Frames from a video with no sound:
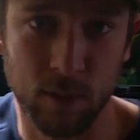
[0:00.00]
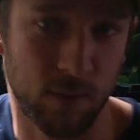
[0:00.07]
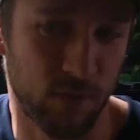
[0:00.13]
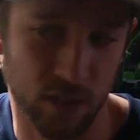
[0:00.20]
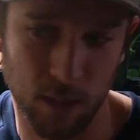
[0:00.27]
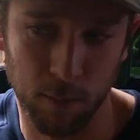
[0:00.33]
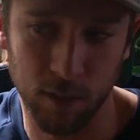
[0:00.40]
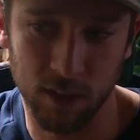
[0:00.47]
For
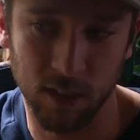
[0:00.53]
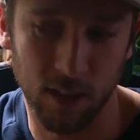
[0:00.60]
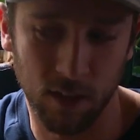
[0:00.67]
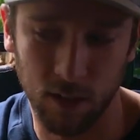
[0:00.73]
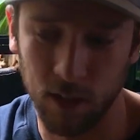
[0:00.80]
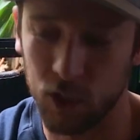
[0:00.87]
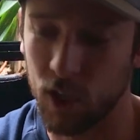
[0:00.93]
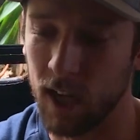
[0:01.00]
some reason, they're
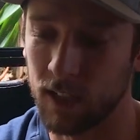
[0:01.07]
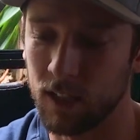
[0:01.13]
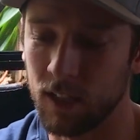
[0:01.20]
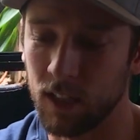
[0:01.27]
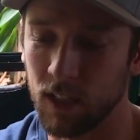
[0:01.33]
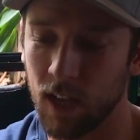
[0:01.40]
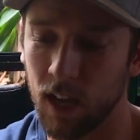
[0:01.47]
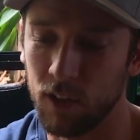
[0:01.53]
attracted to
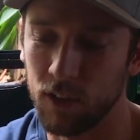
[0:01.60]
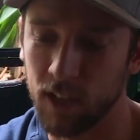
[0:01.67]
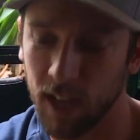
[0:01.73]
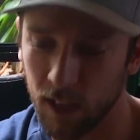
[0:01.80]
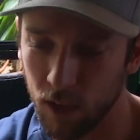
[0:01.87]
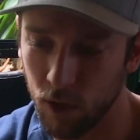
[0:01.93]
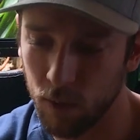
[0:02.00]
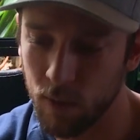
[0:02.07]
the color
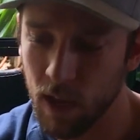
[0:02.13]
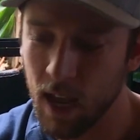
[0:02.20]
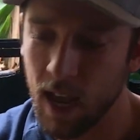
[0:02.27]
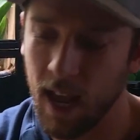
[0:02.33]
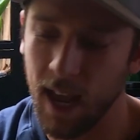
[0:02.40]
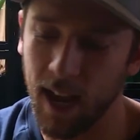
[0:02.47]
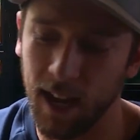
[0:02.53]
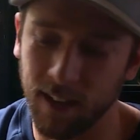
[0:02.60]
yellow,
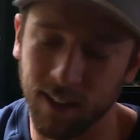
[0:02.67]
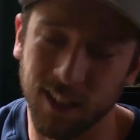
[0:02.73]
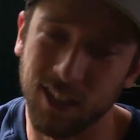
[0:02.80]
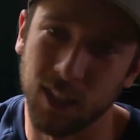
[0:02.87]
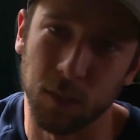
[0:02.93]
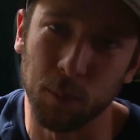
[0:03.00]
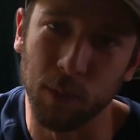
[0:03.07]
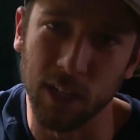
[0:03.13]
and this
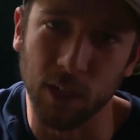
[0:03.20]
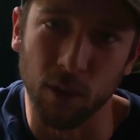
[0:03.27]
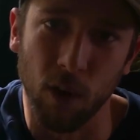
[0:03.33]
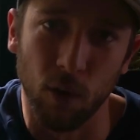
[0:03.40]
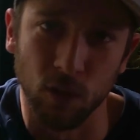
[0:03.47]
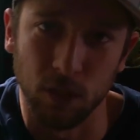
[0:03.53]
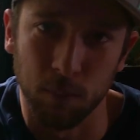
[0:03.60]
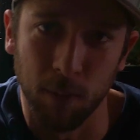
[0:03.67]
is pretty
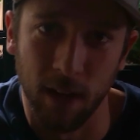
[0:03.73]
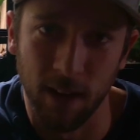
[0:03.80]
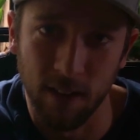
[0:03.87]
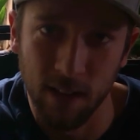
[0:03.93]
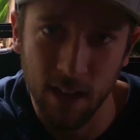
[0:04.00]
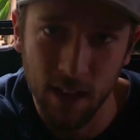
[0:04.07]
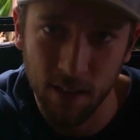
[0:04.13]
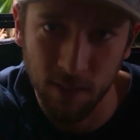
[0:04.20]
gross, but
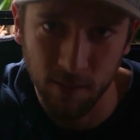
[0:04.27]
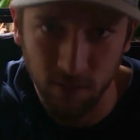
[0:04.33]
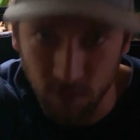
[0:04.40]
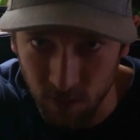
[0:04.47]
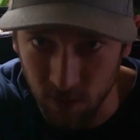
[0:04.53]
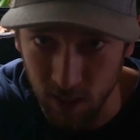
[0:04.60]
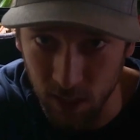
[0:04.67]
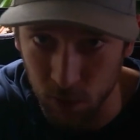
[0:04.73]

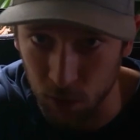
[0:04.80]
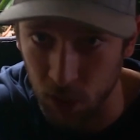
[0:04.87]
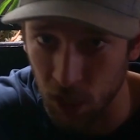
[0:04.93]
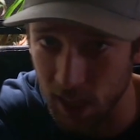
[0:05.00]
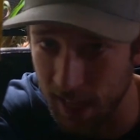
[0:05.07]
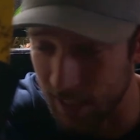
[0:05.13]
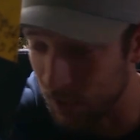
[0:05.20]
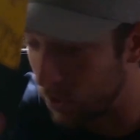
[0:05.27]
they do
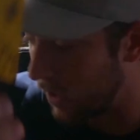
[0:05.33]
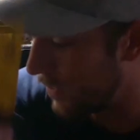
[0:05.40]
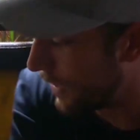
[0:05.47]
collect on